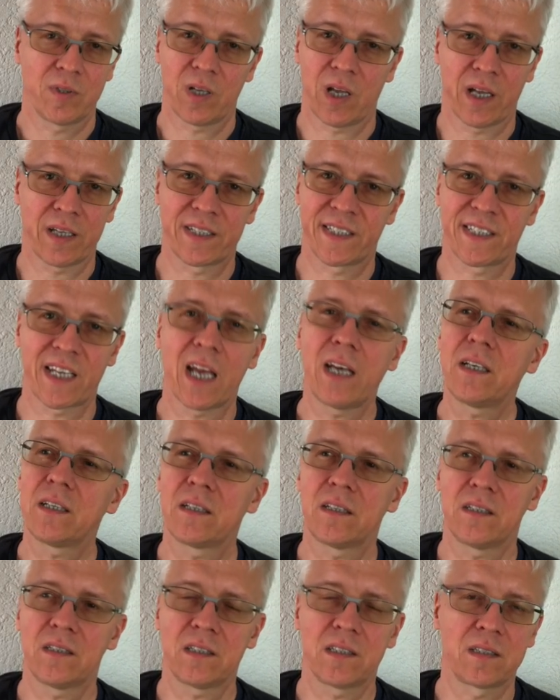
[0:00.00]
A
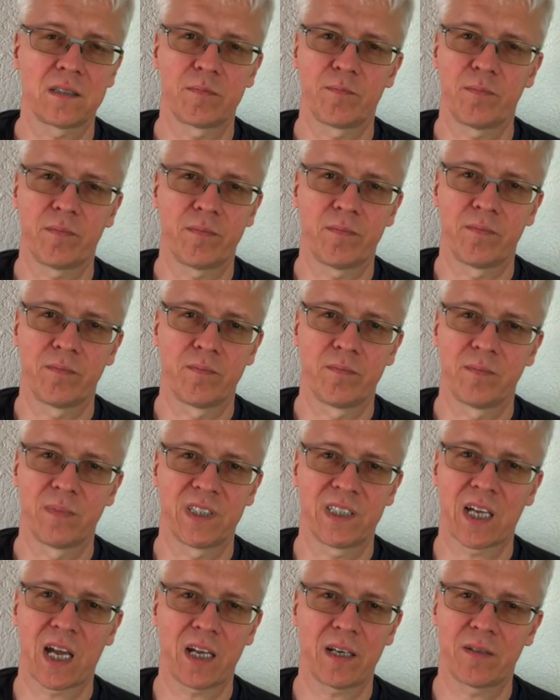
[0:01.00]
sentence
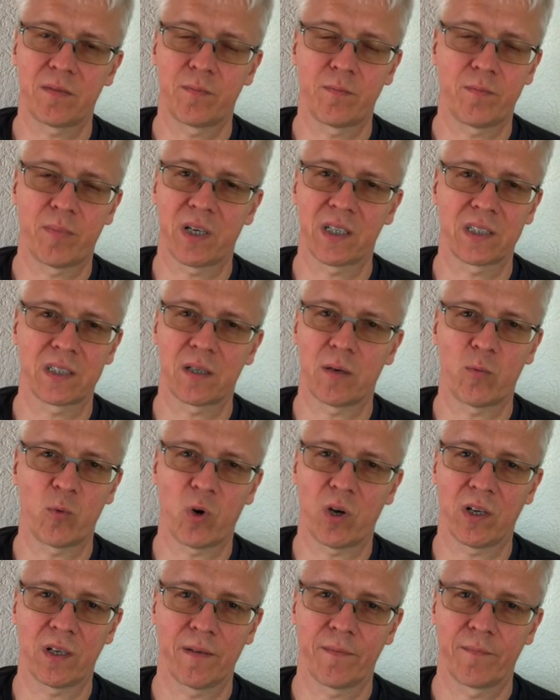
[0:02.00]
said by
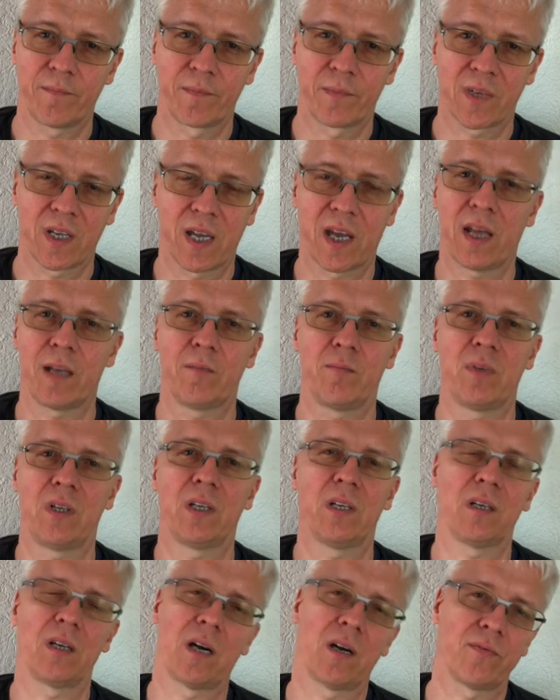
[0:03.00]
someone can be
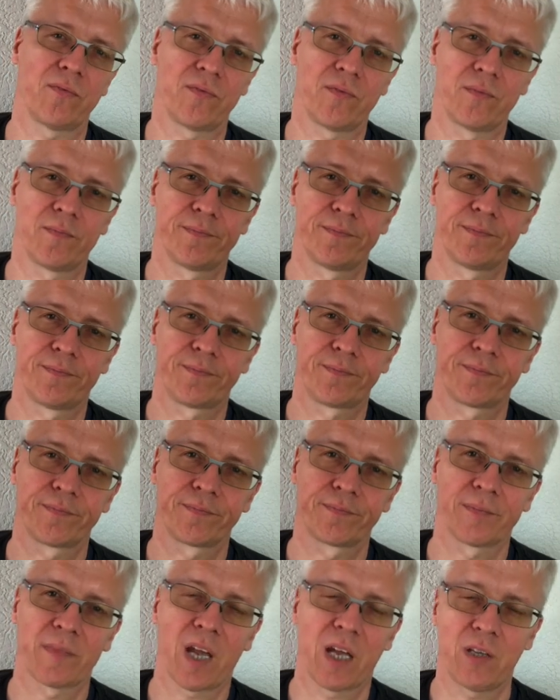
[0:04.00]
enough,
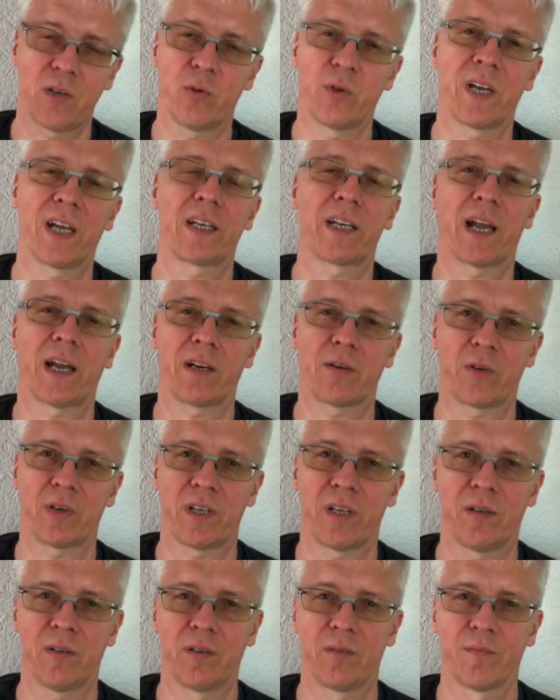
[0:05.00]
and you get angry.